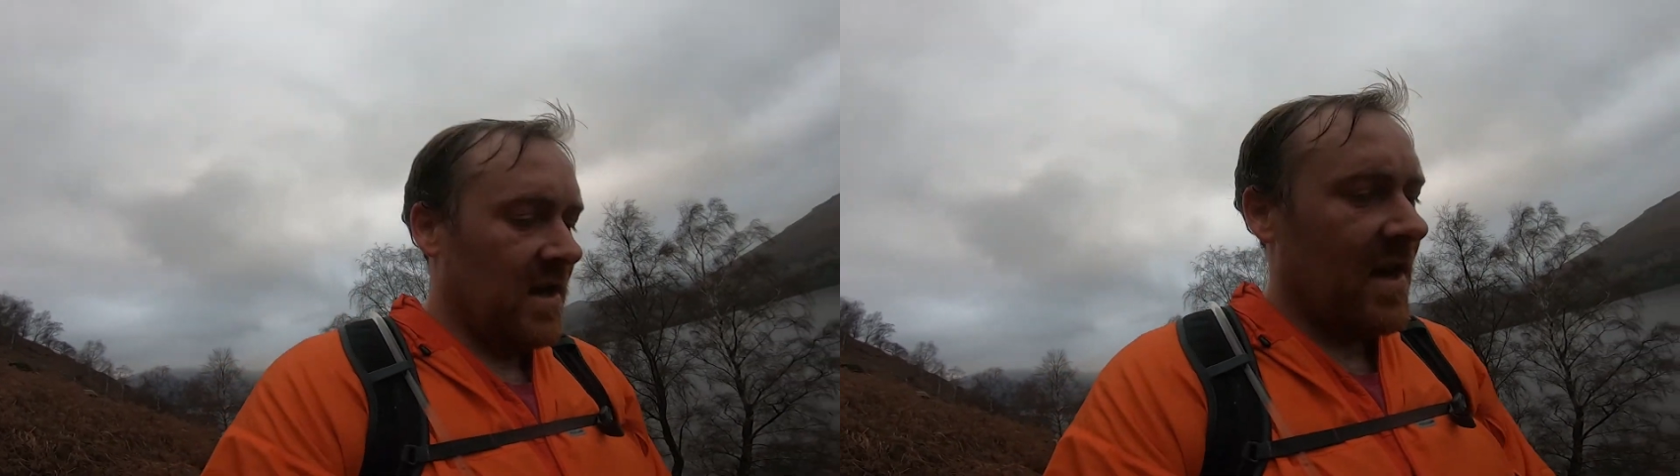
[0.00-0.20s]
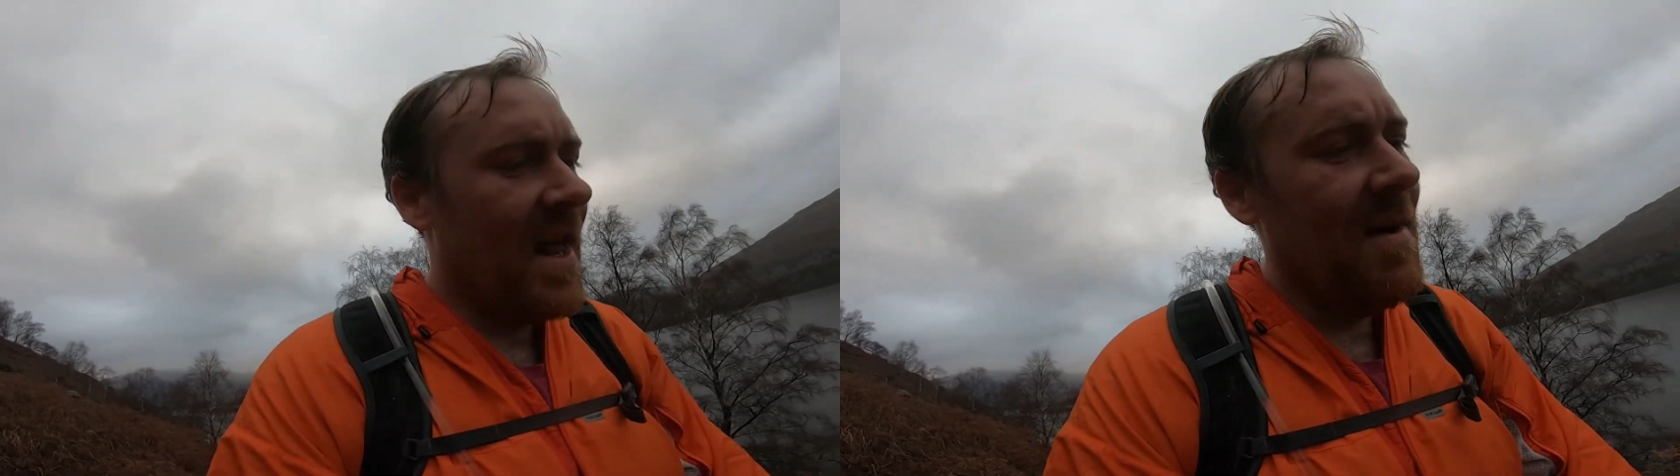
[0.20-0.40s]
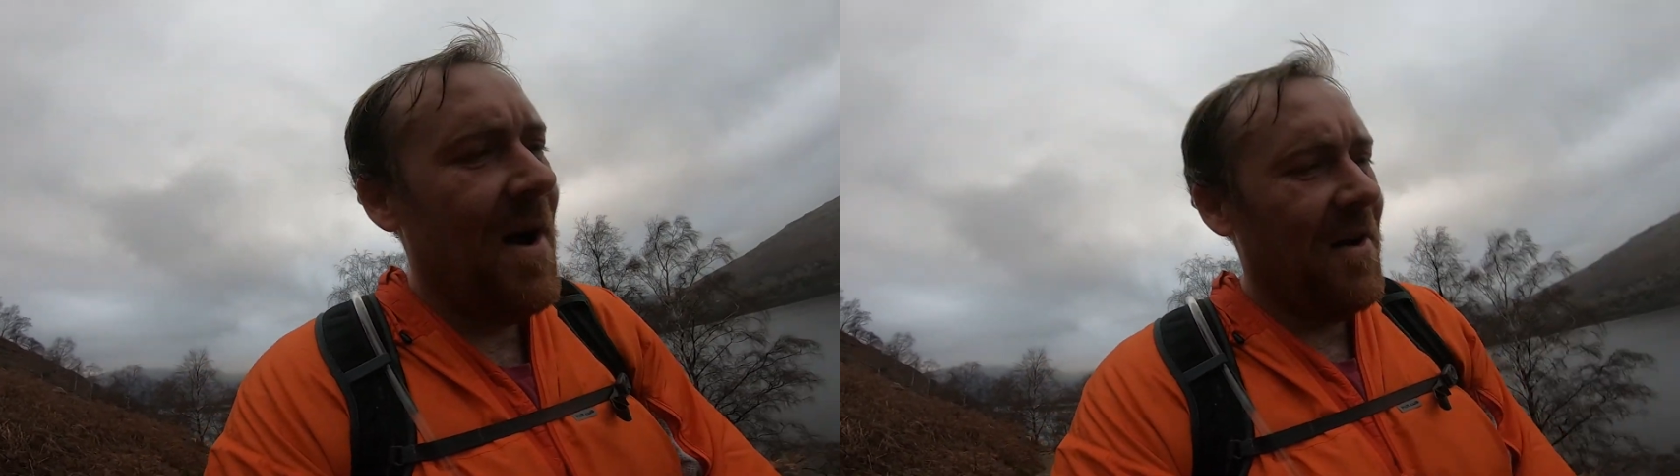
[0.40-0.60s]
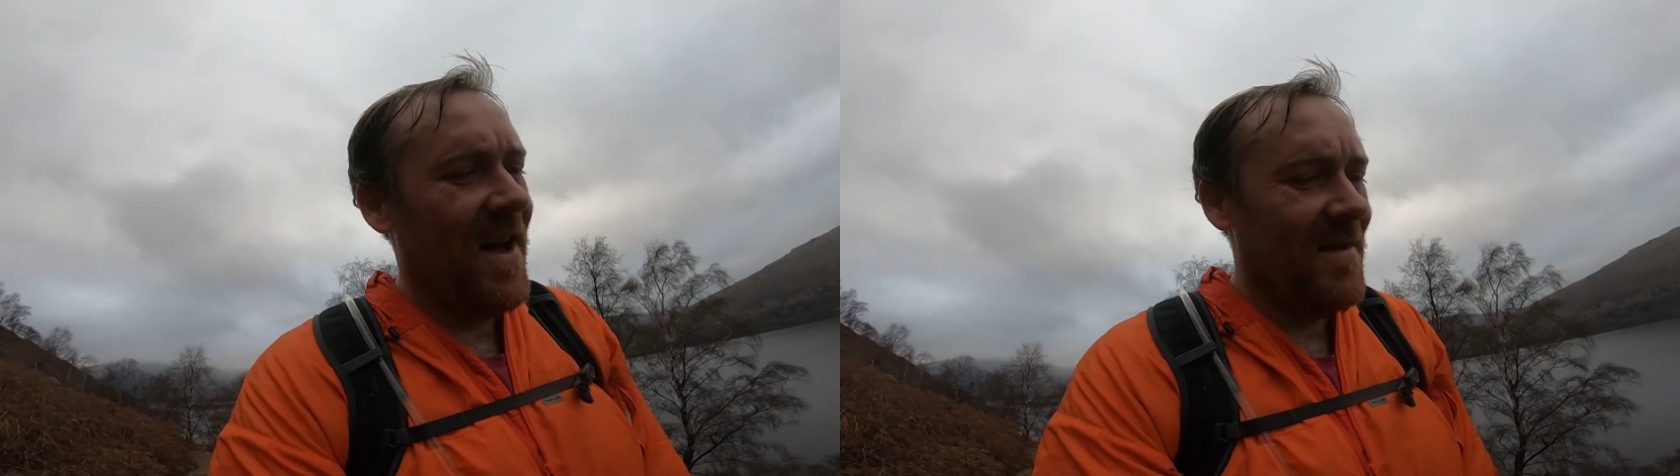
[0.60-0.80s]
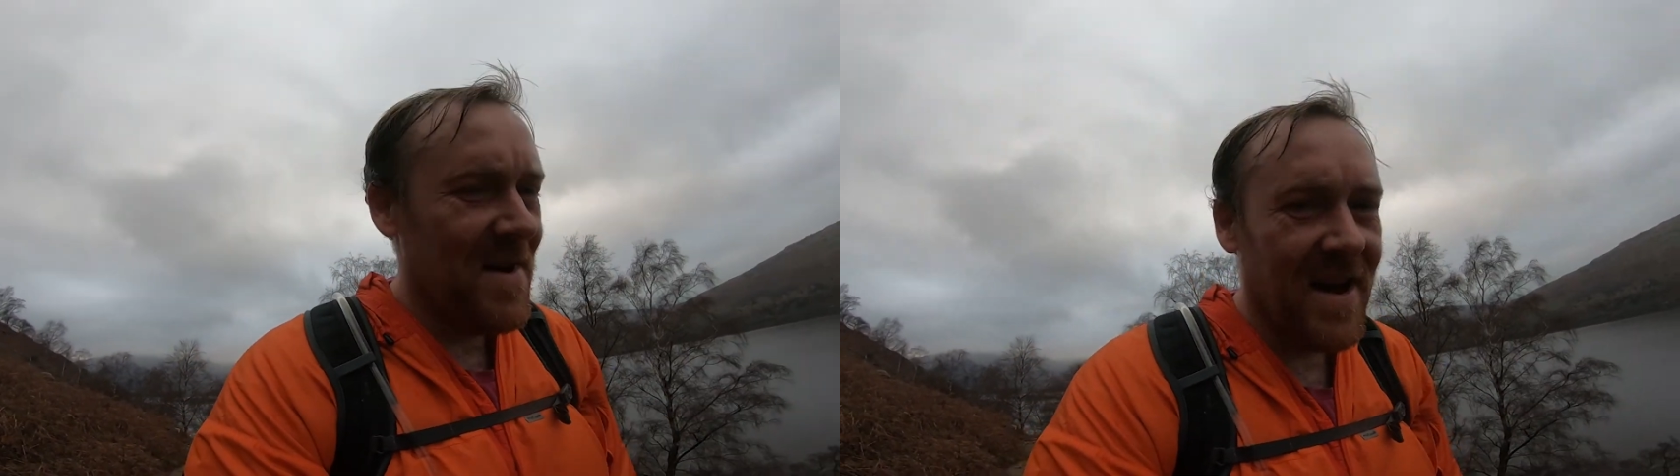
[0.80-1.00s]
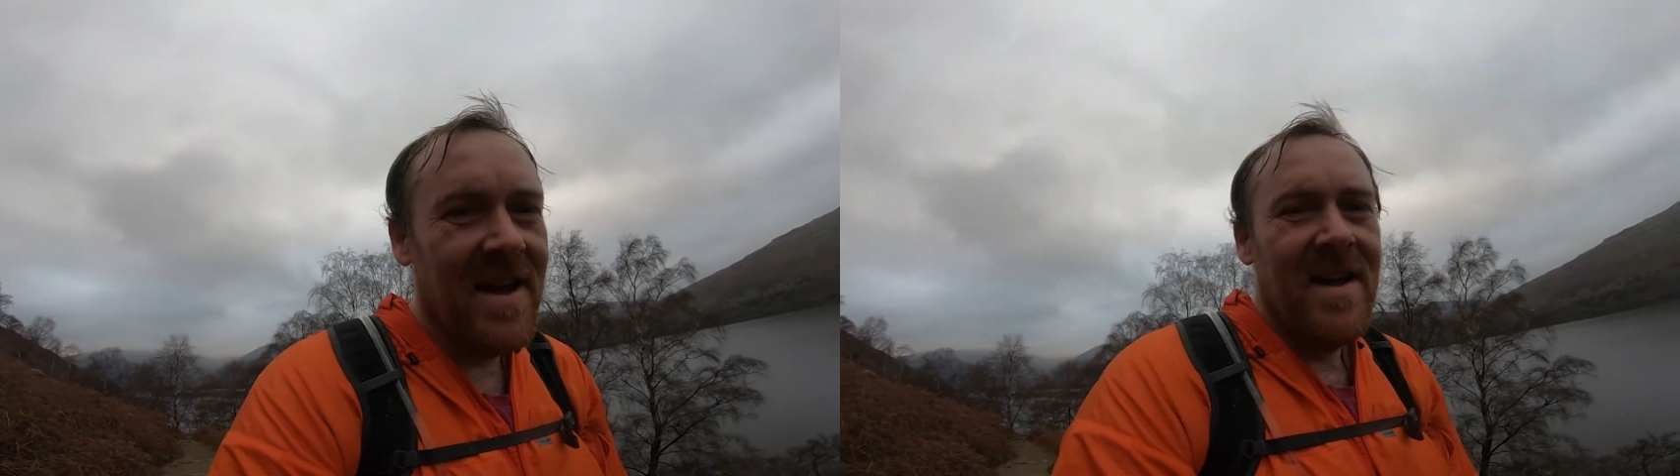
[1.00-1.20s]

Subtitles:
thinking about that, might